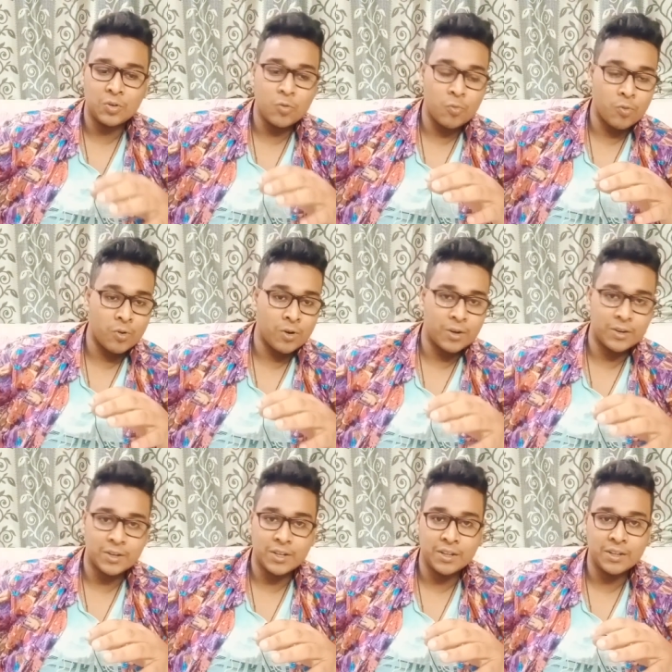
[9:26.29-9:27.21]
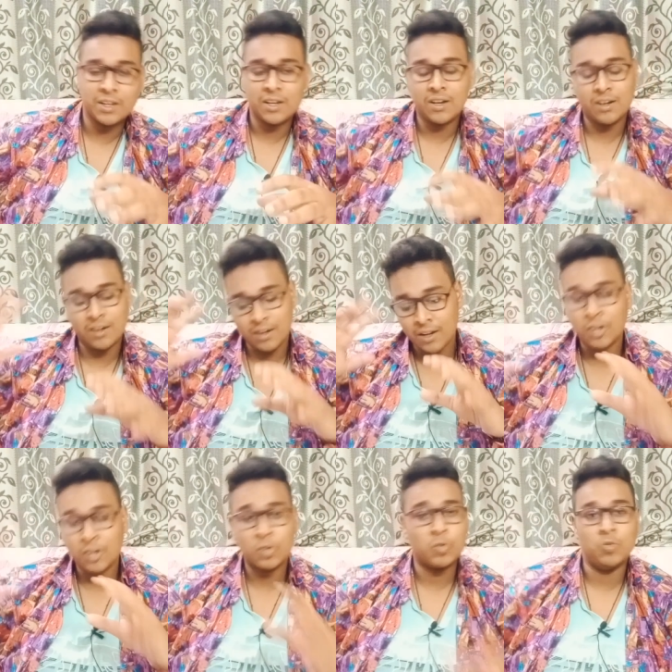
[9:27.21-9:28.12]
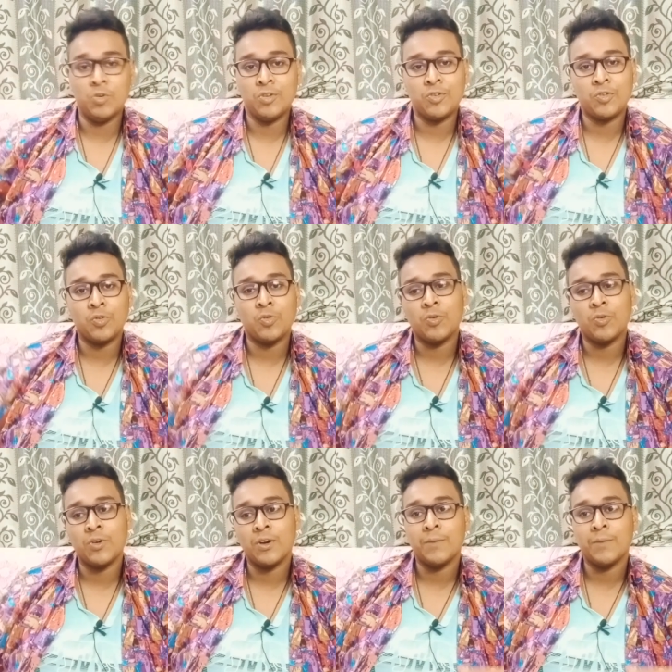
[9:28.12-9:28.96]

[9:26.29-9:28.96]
who worked are ghouls. So